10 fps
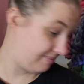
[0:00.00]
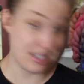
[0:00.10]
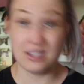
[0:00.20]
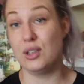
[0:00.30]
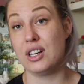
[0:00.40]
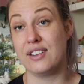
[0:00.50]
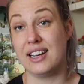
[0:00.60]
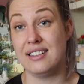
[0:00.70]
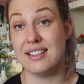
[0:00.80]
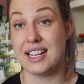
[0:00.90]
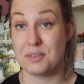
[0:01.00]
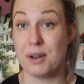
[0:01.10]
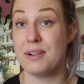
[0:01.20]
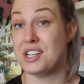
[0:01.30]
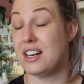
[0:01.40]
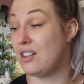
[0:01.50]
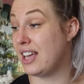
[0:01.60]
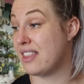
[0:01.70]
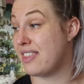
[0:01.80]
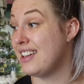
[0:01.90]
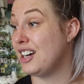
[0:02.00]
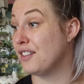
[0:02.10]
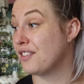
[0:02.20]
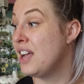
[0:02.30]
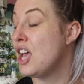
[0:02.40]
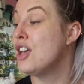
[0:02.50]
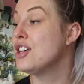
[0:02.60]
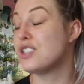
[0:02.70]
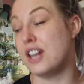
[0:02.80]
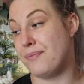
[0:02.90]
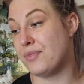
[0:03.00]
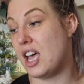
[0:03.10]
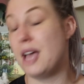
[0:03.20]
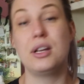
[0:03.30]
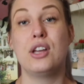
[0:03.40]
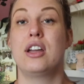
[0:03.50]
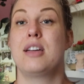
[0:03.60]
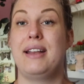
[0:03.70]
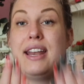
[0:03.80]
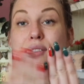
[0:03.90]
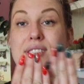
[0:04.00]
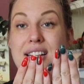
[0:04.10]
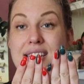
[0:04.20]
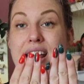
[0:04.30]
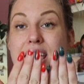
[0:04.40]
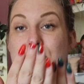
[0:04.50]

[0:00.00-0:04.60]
Just looking around, that's pretty much it, all I can think of. So I'm going to go get my nails done today